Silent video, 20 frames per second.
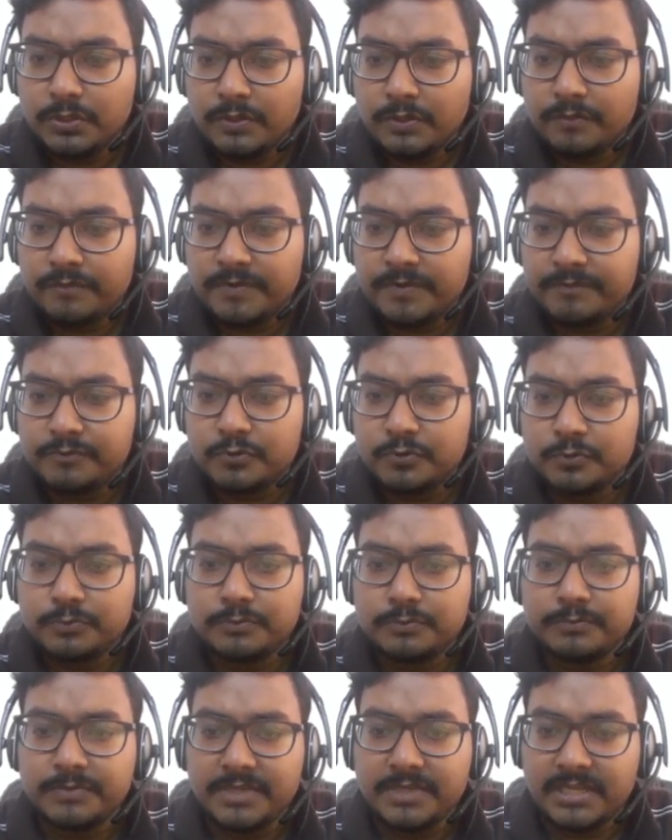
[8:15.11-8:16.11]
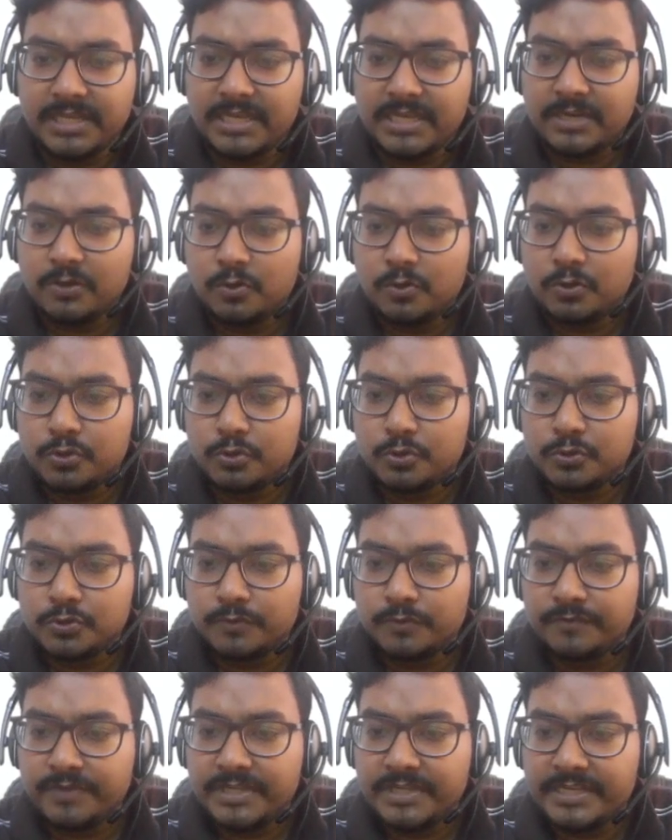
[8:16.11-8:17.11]
we have to ignore 2, so
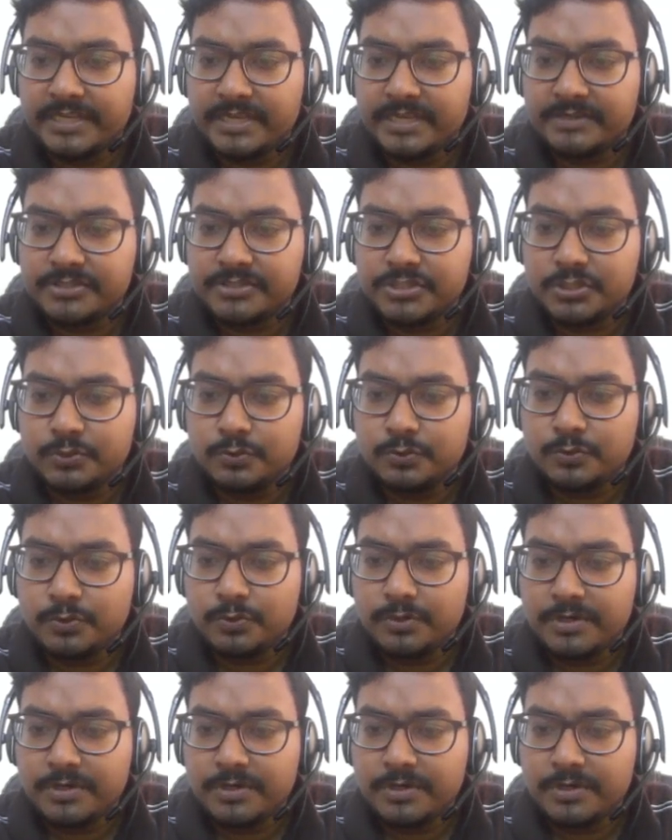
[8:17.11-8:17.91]
we get to